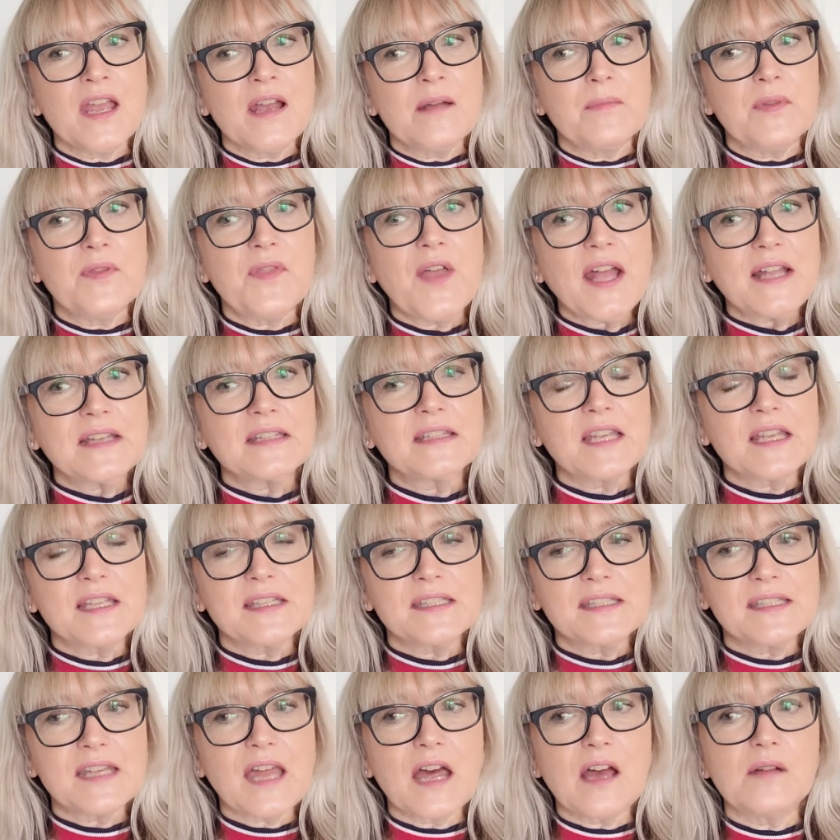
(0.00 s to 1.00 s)
But that
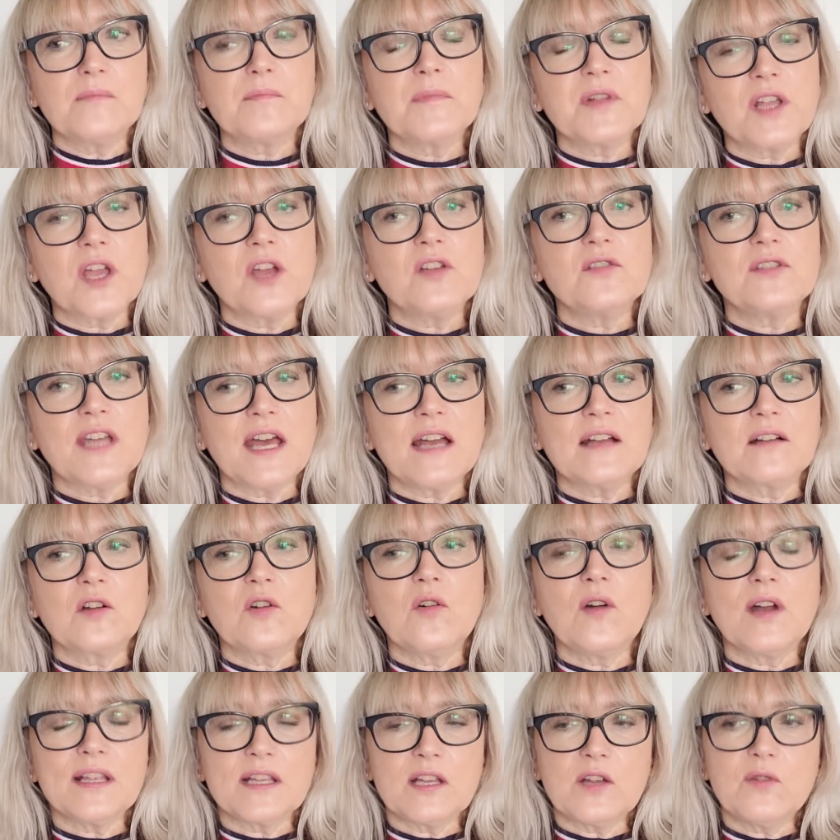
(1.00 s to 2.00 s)
does go down
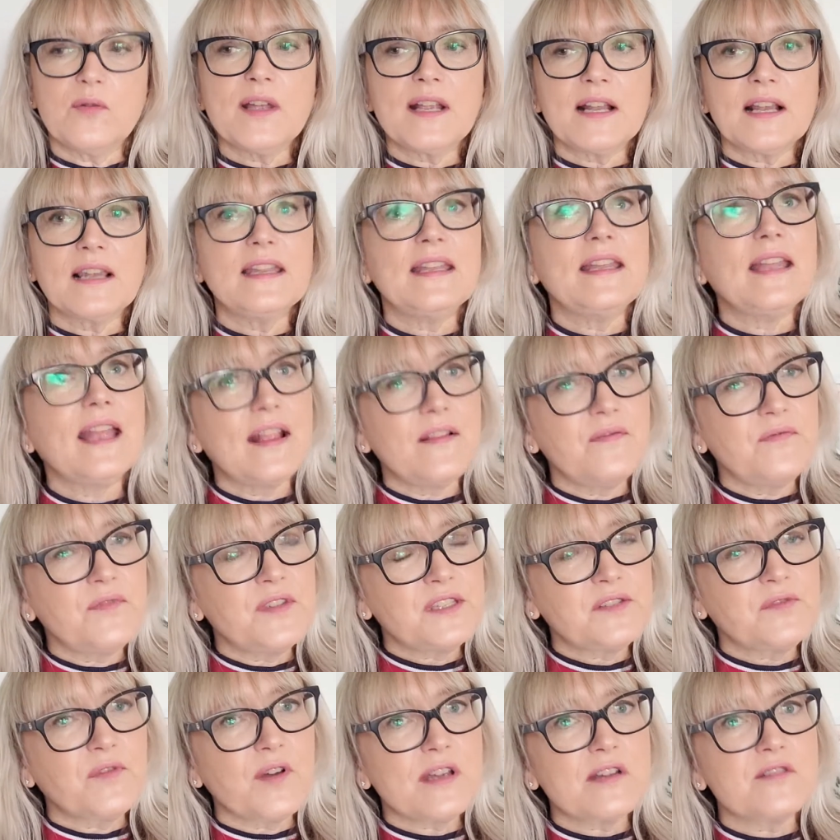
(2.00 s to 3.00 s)
quite quickly. In
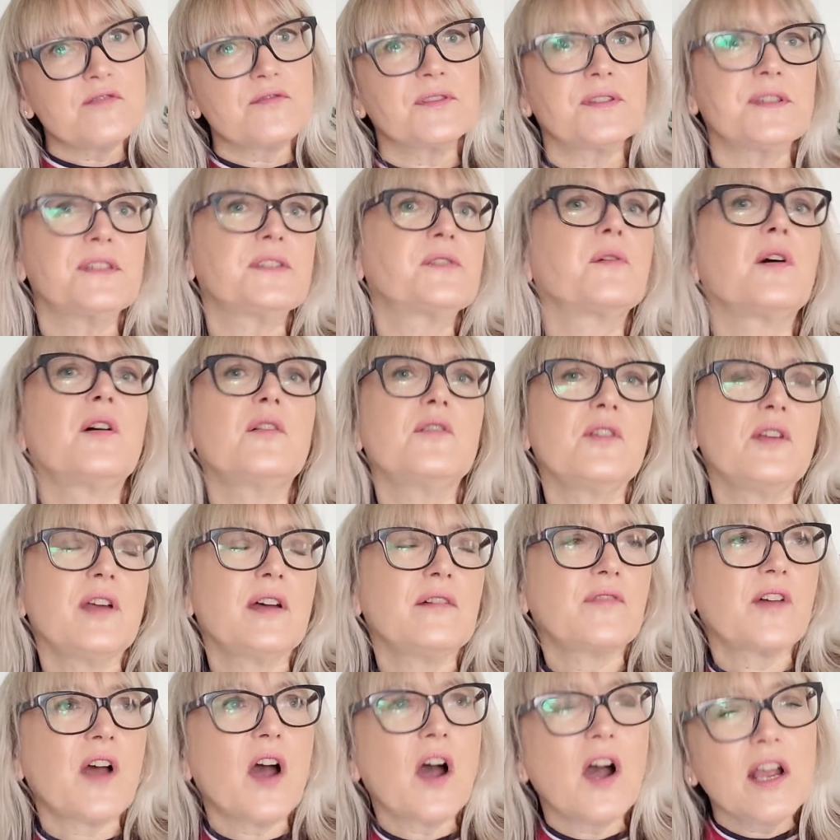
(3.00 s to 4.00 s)
this fragrance as well, you
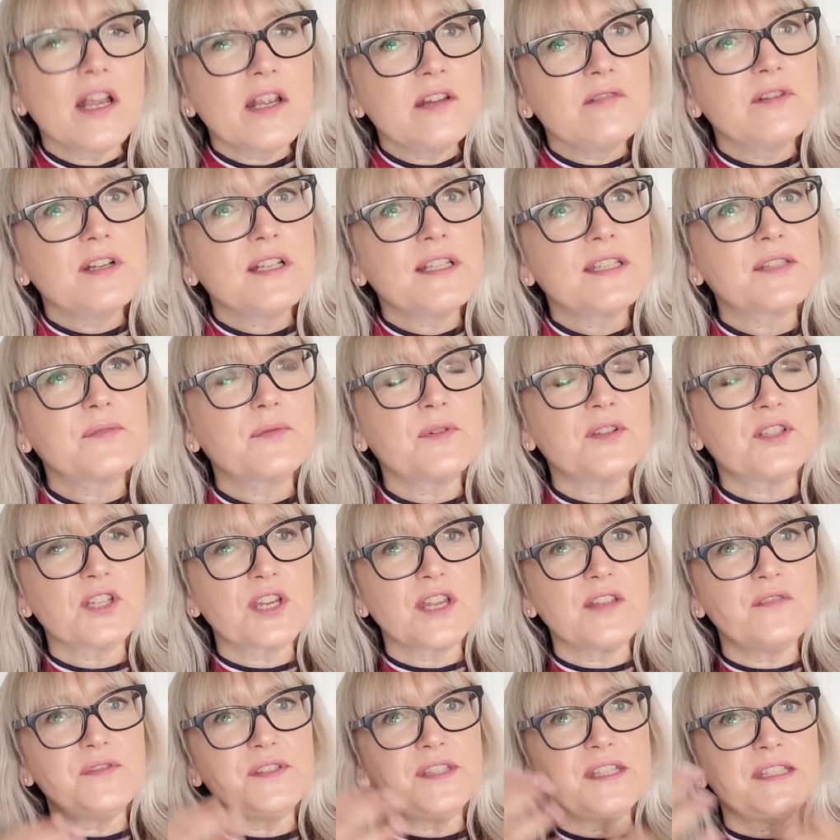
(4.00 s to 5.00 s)
have iris, which
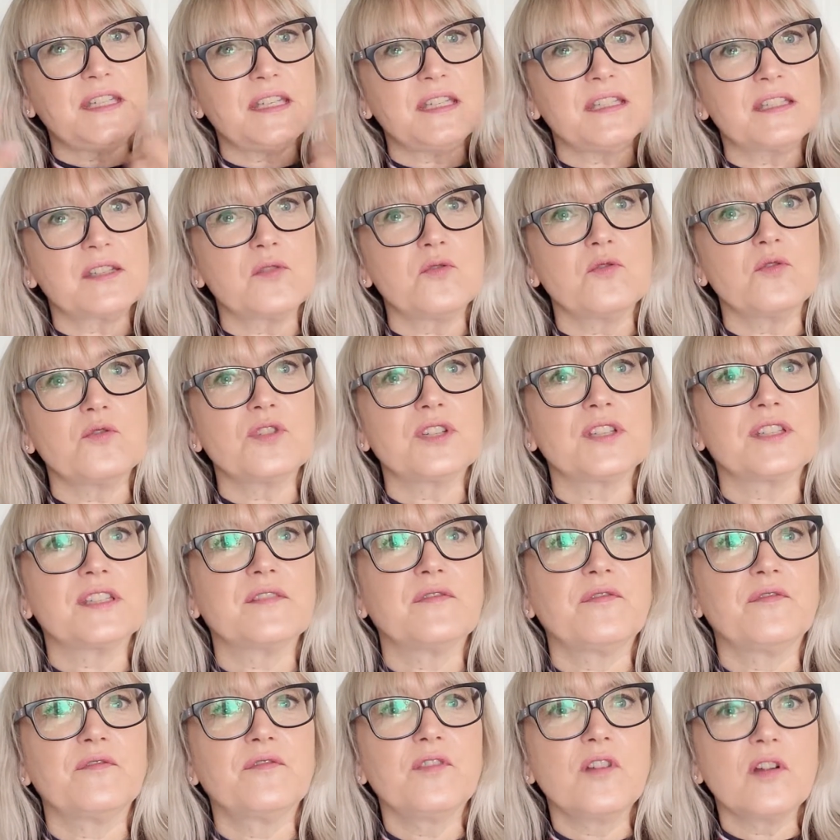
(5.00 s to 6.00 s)
gives it its gorgeous
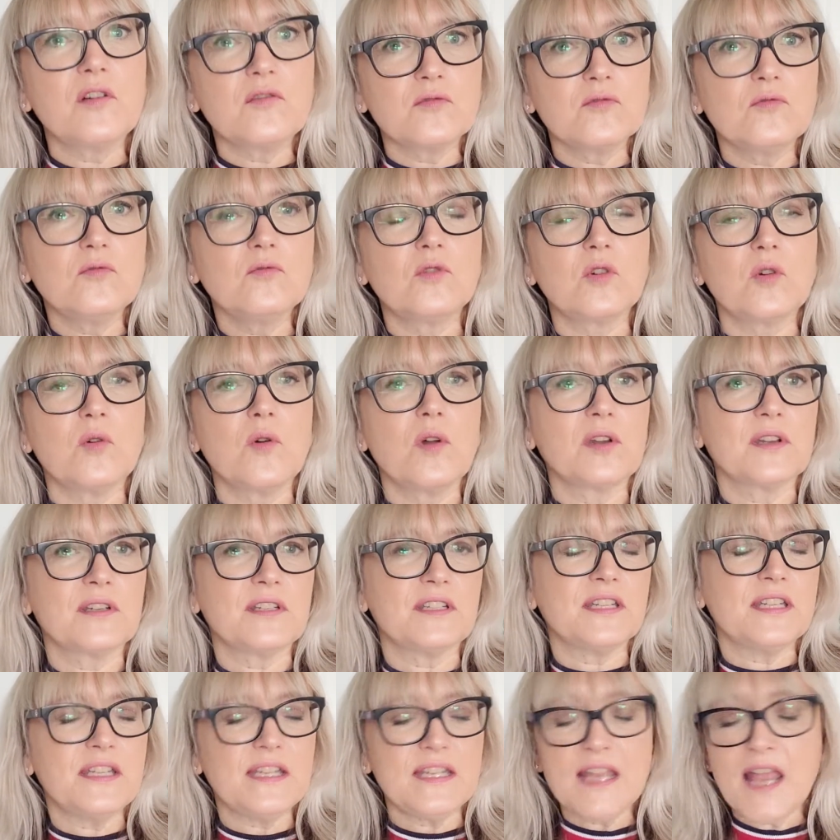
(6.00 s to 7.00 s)
floral
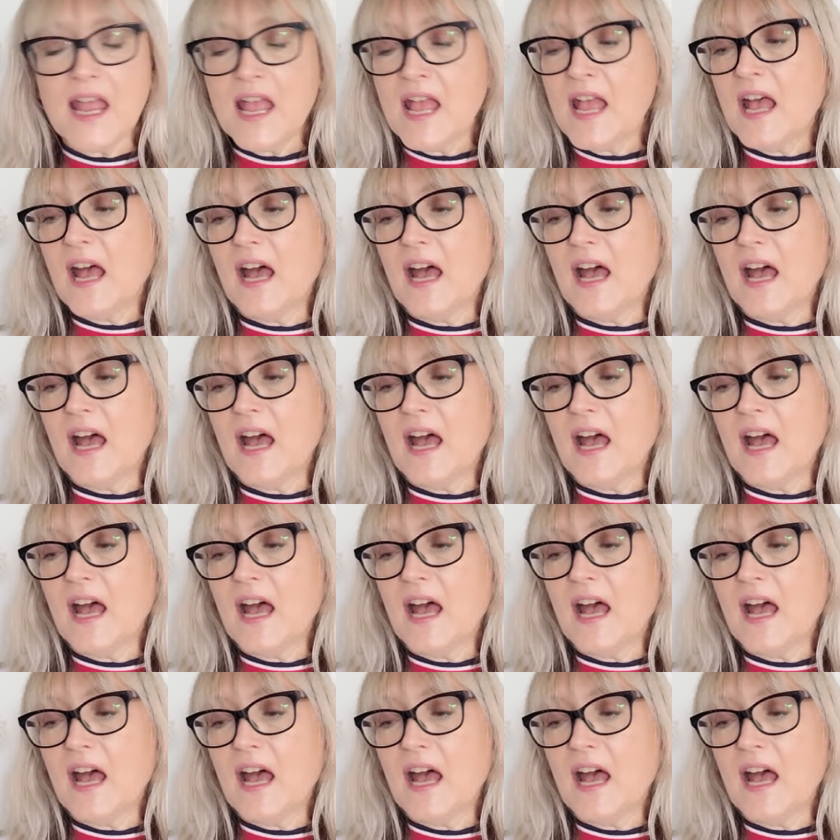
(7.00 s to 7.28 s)
quality.